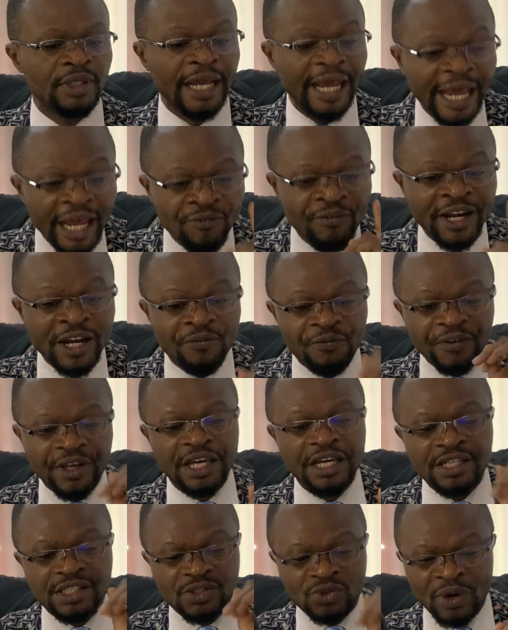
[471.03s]
Even if
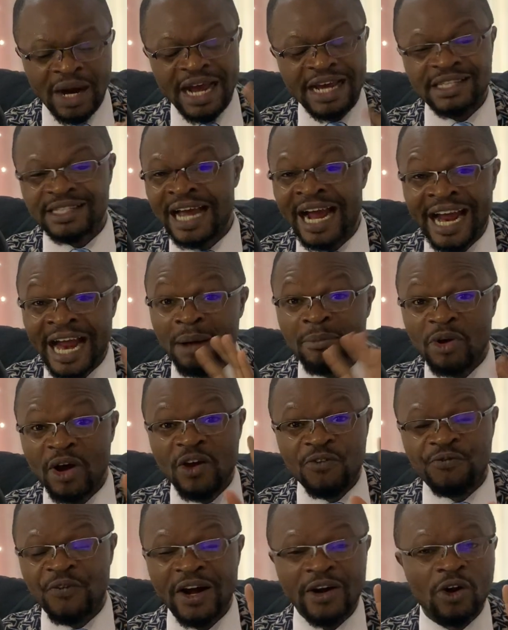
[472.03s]
he's right, I am not a
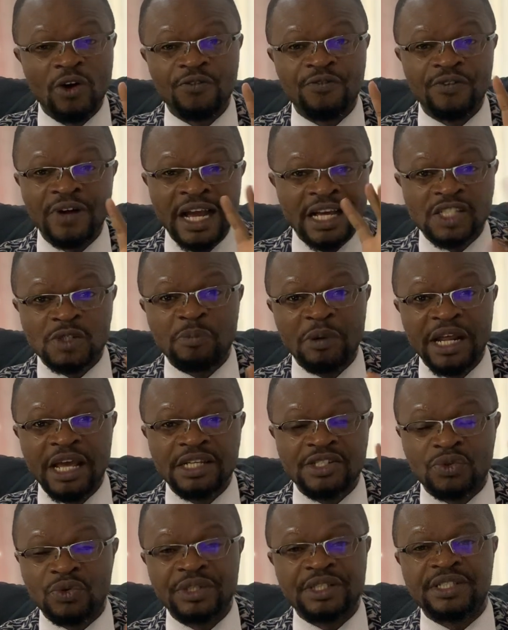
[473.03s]
fan of
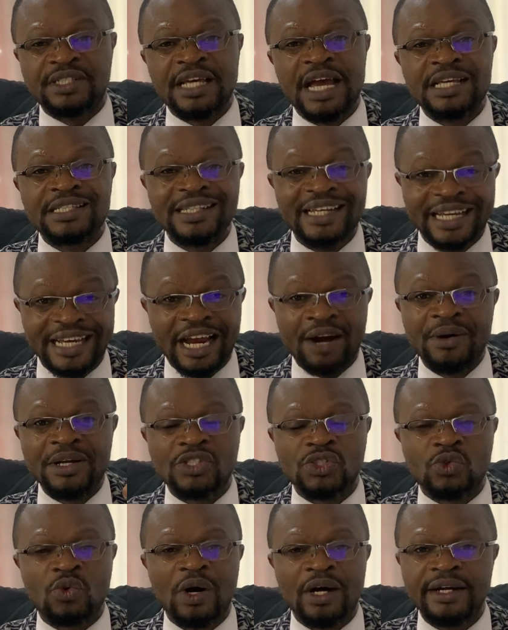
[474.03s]
ex-players criticizing the current
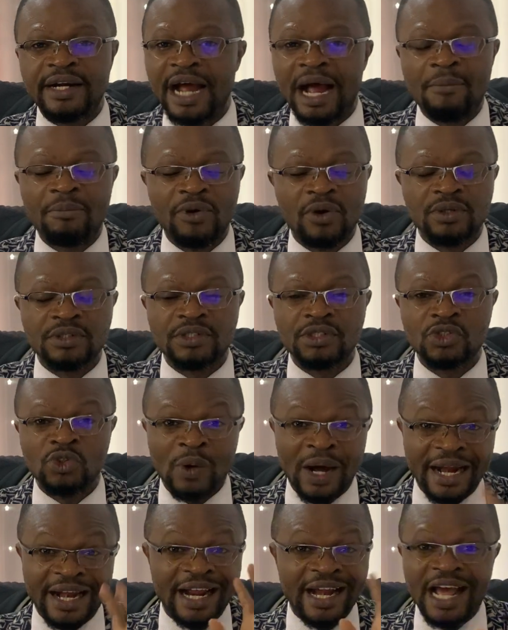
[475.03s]
squad. I'm not. You
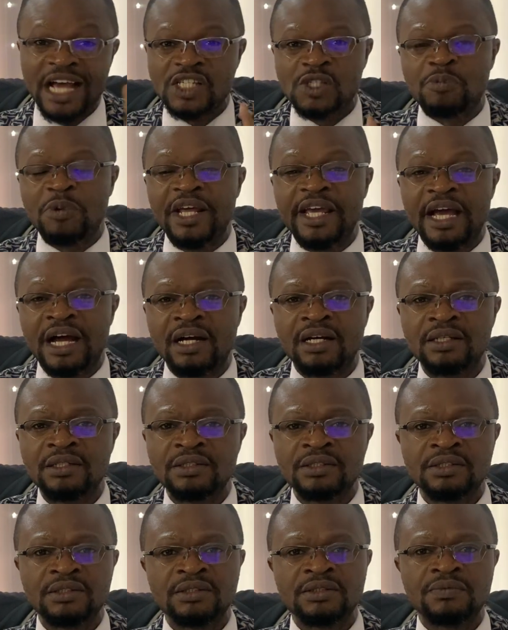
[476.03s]
are an ex-player.
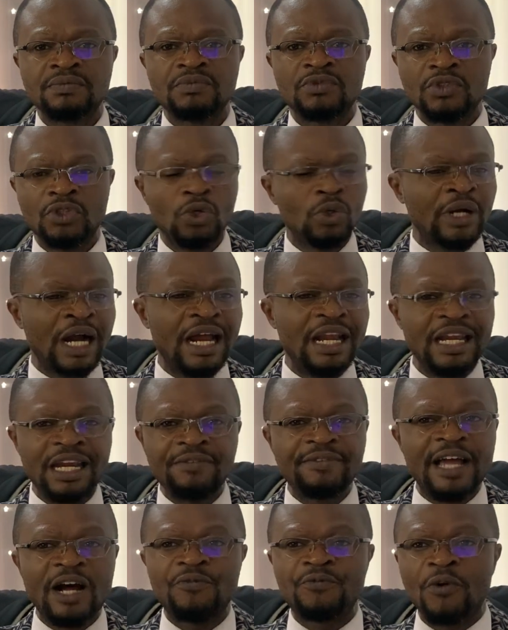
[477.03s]
You can leave
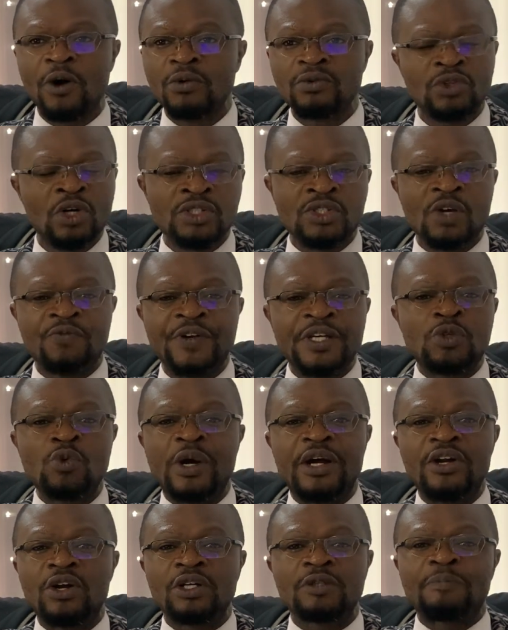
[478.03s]
that for those of us who were
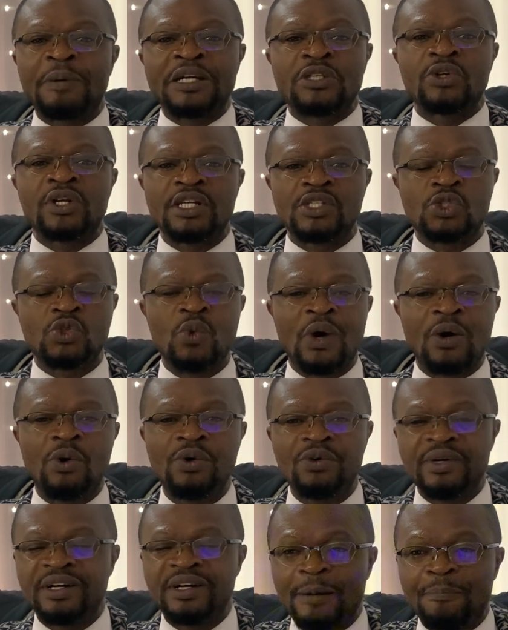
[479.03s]
not part of the squad,
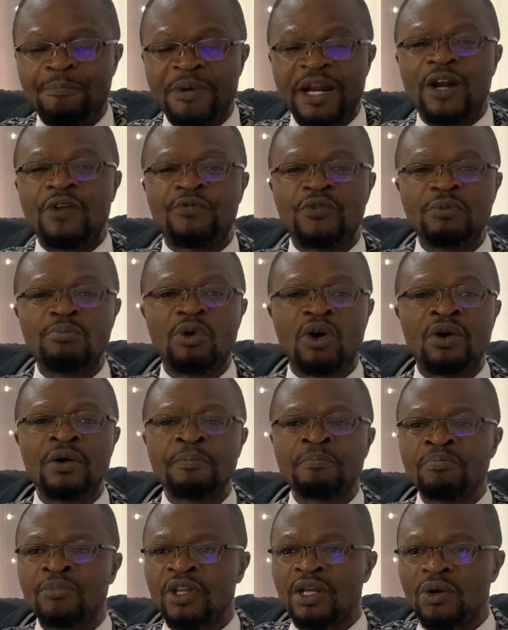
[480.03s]
who played the football
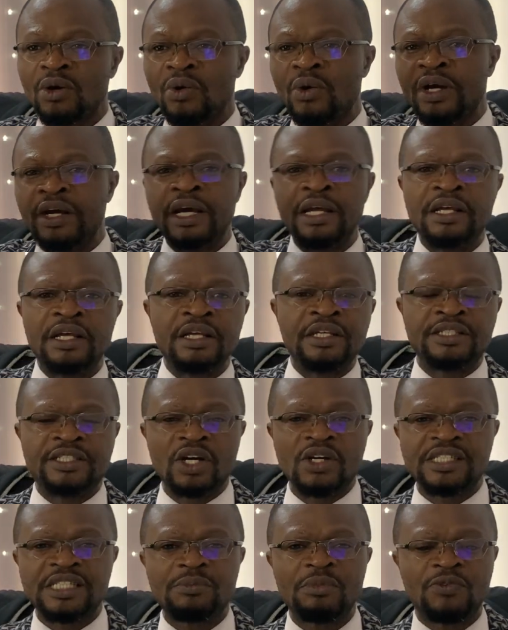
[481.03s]
in
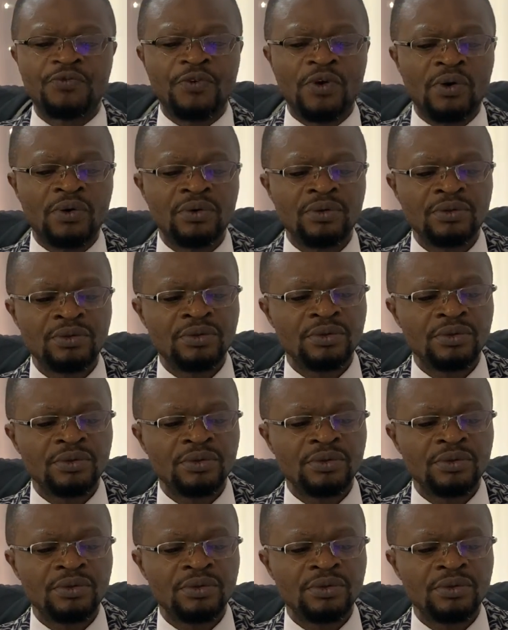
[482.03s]
Chelsea before.